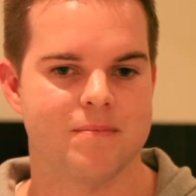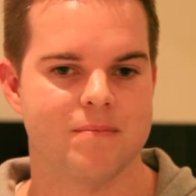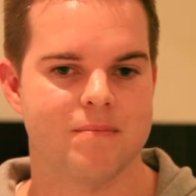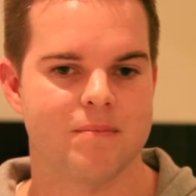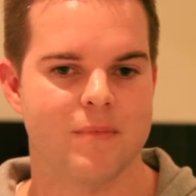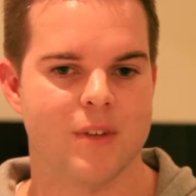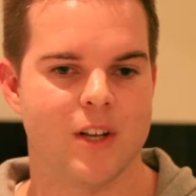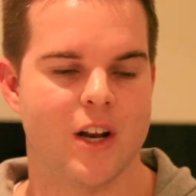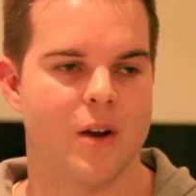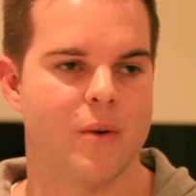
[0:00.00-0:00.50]

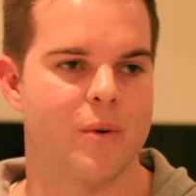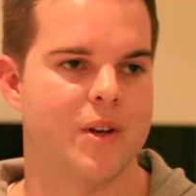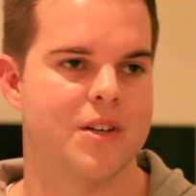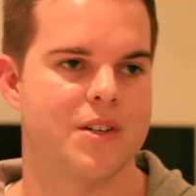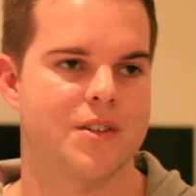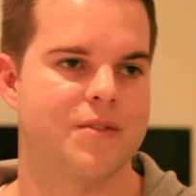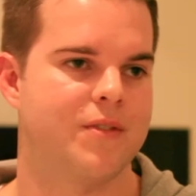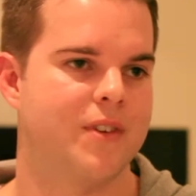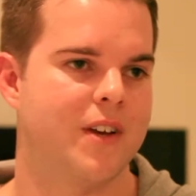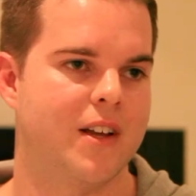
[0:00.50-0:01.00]
you know, we
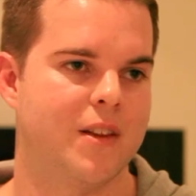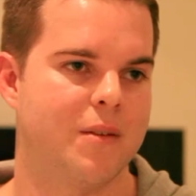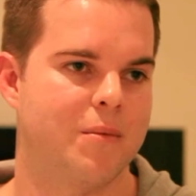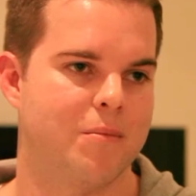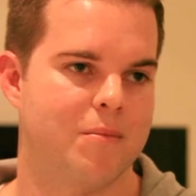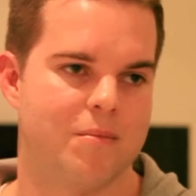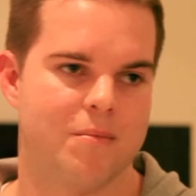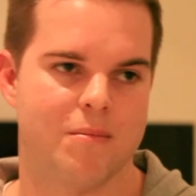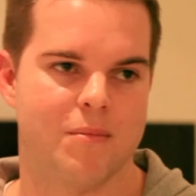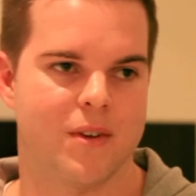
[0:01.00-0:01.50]
just found
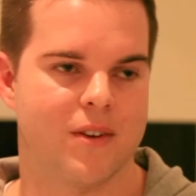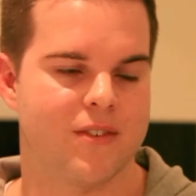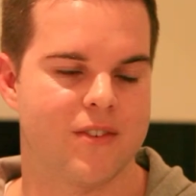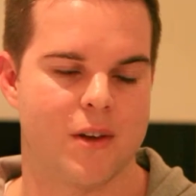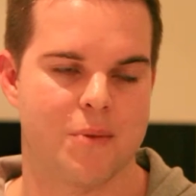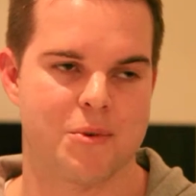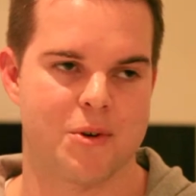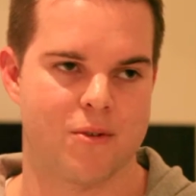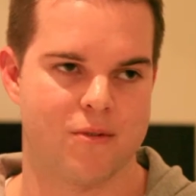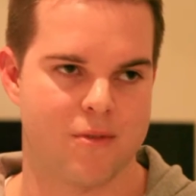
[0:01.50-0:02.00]
them
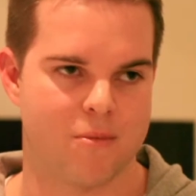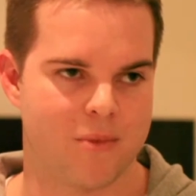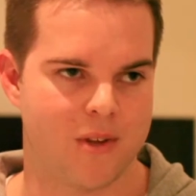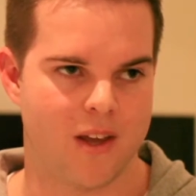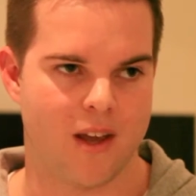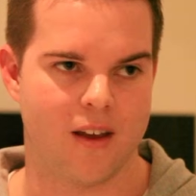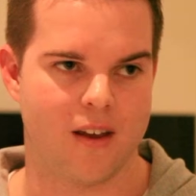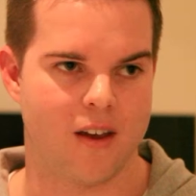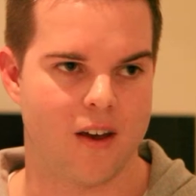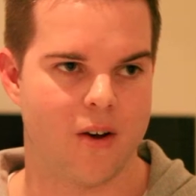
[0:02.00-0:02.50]
exceptional from the
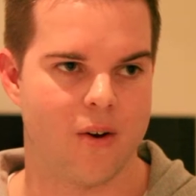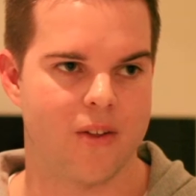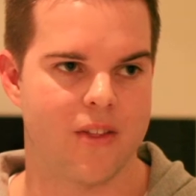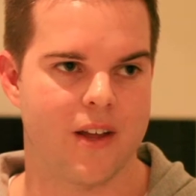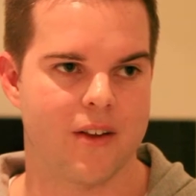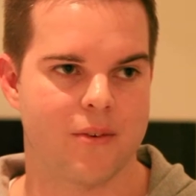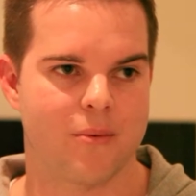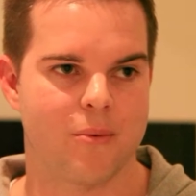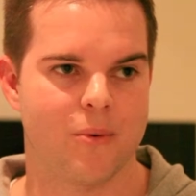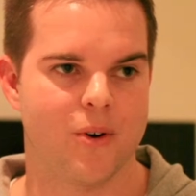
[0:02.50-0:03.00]
get-go, and
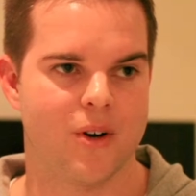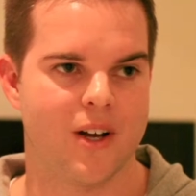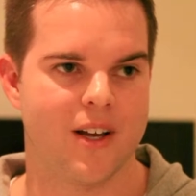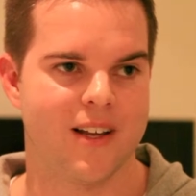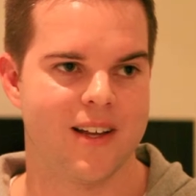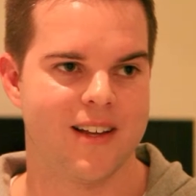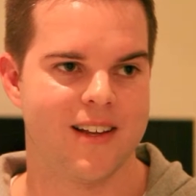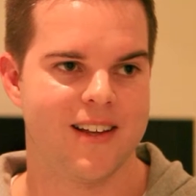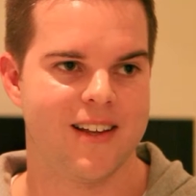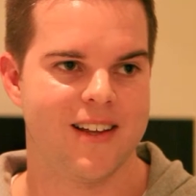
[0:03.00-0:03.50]
that's why
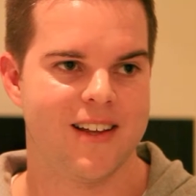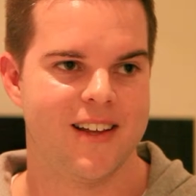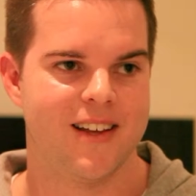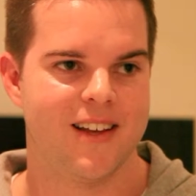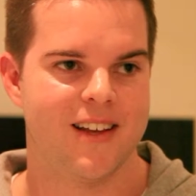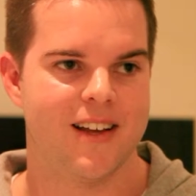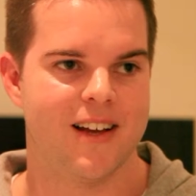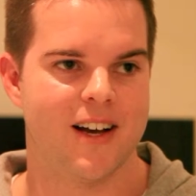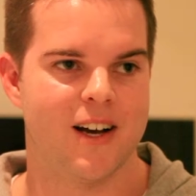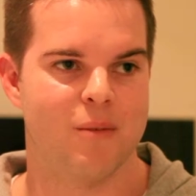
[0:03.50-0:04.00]

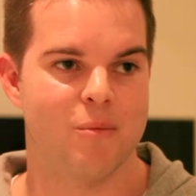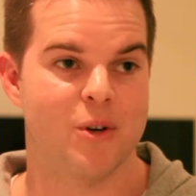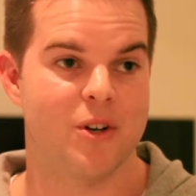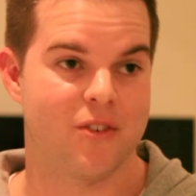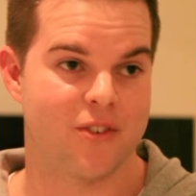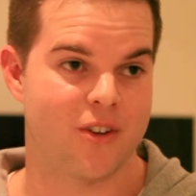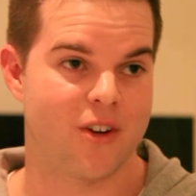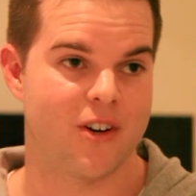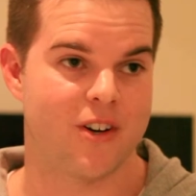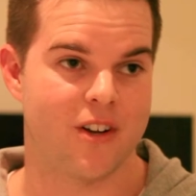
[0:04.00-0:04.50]
we
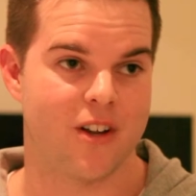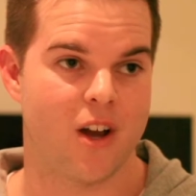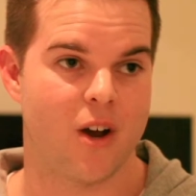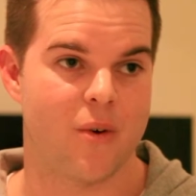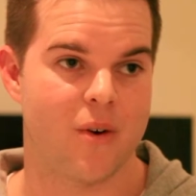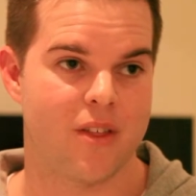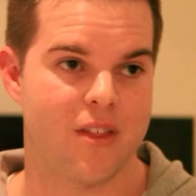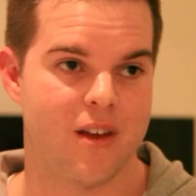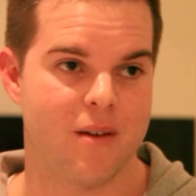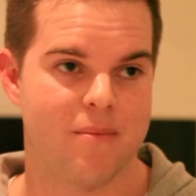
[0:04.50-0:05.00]
decided to go
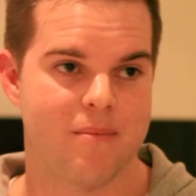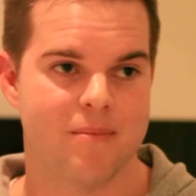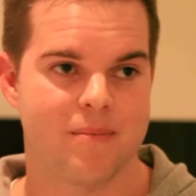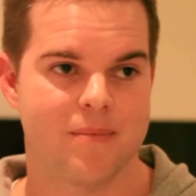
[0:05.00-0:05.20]
with them.